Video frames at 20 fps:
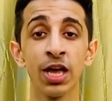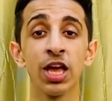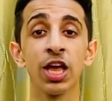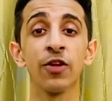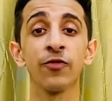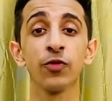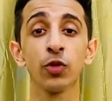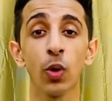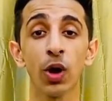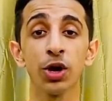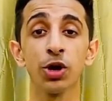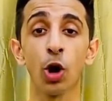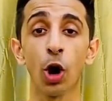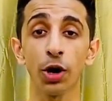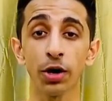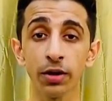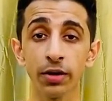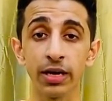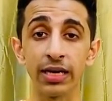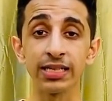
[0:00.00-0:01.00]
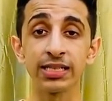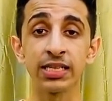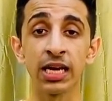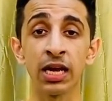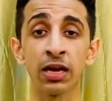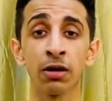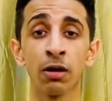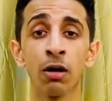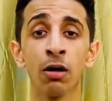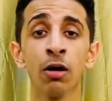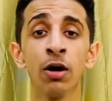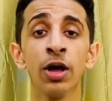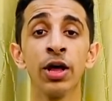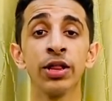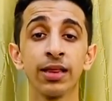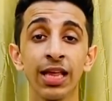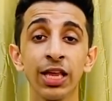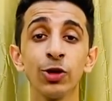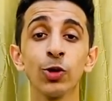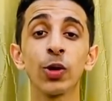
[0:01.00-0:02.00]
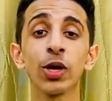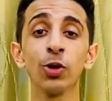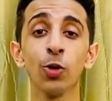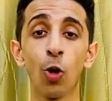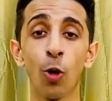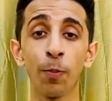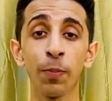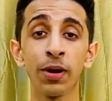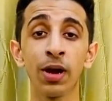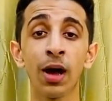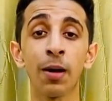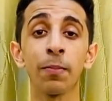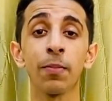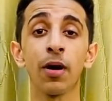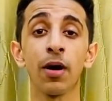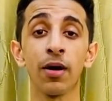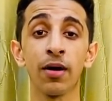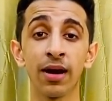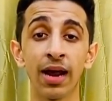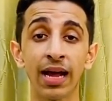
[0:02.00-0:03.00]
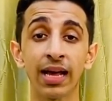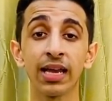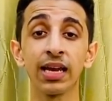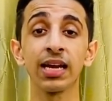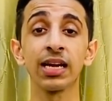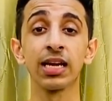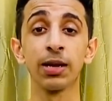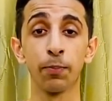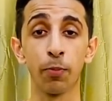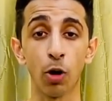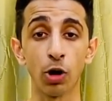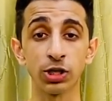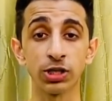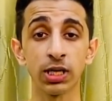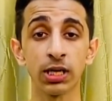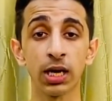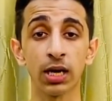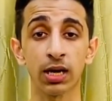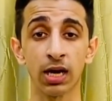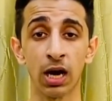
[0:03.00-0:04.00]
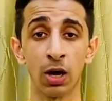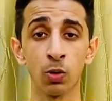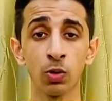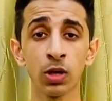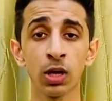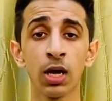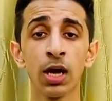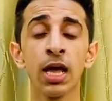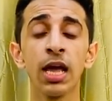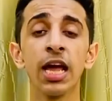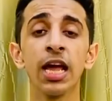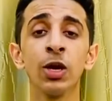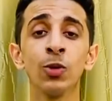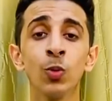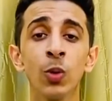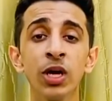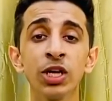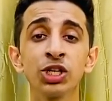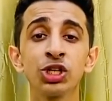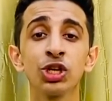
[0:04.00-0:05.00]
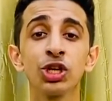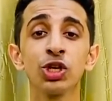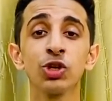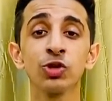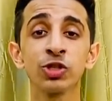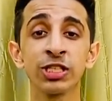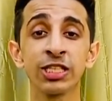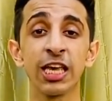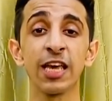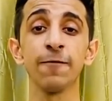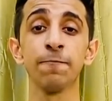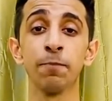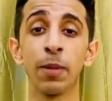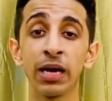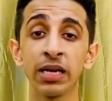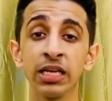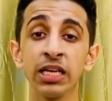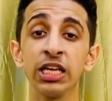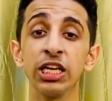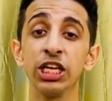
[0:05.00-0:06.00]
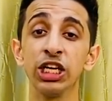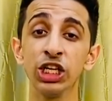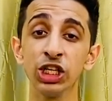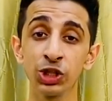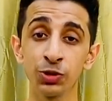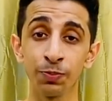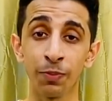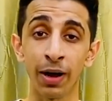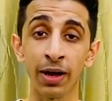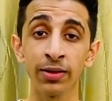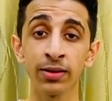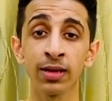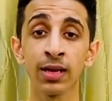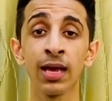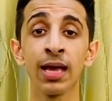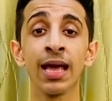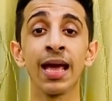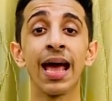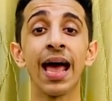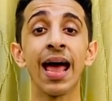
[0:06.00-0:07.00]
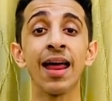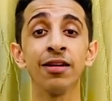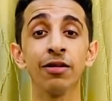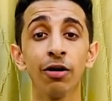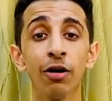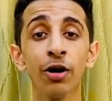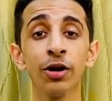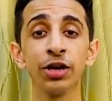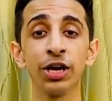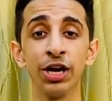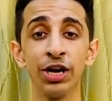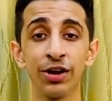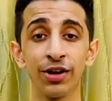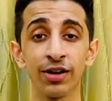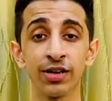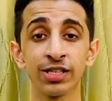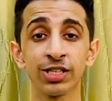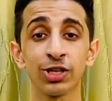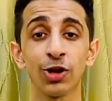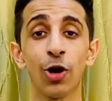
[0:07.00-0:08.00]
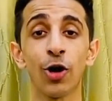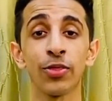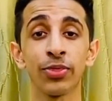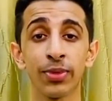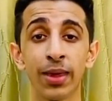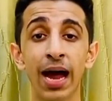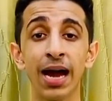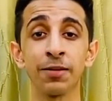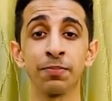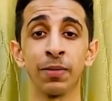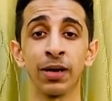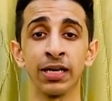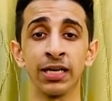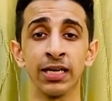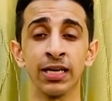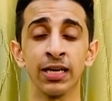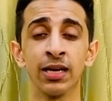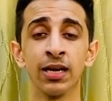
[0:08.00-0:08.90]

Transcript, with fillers: If you are not a risk taker, then you can open up a recurring deposit account in which you save money each month and earn interest on that money.